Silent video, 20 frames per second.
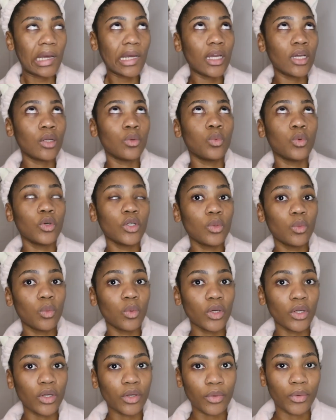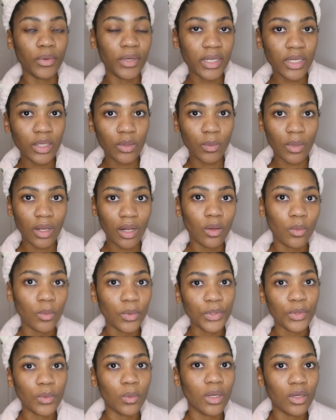It would work really well
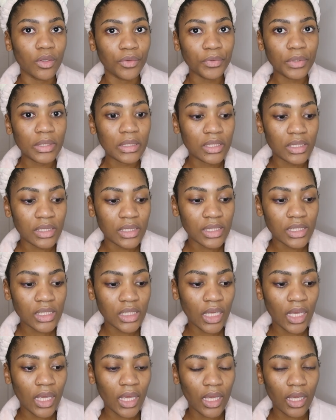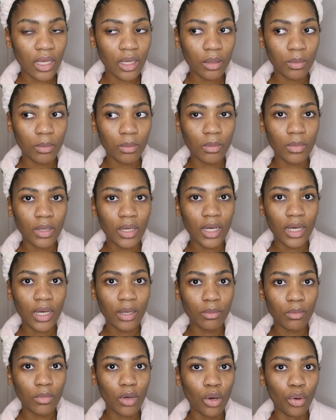with one of the Dischem
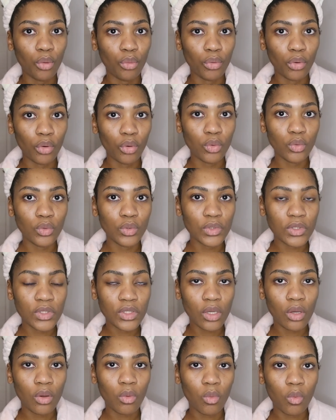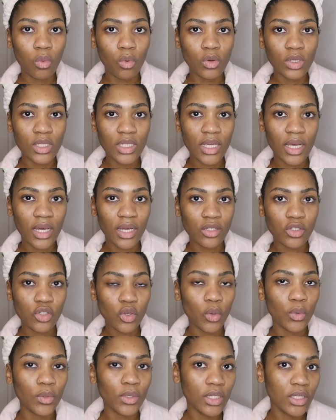rose water
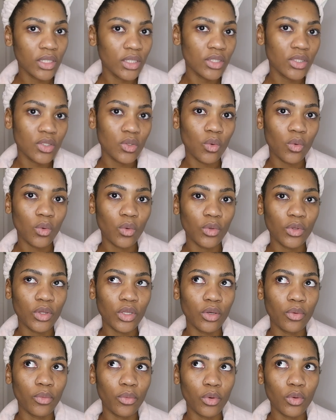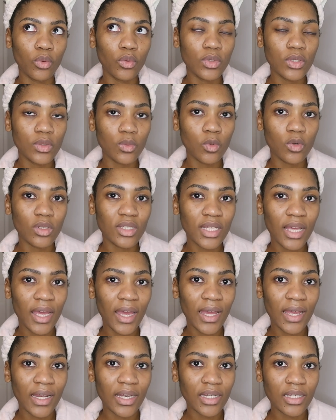toners or the rose water
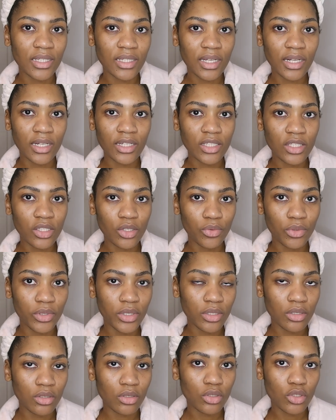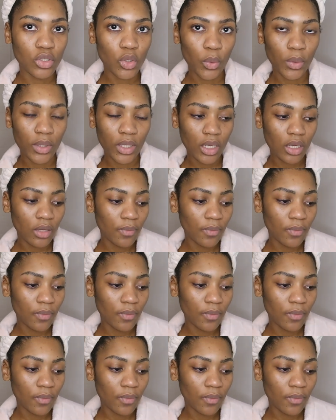and glycerin toner.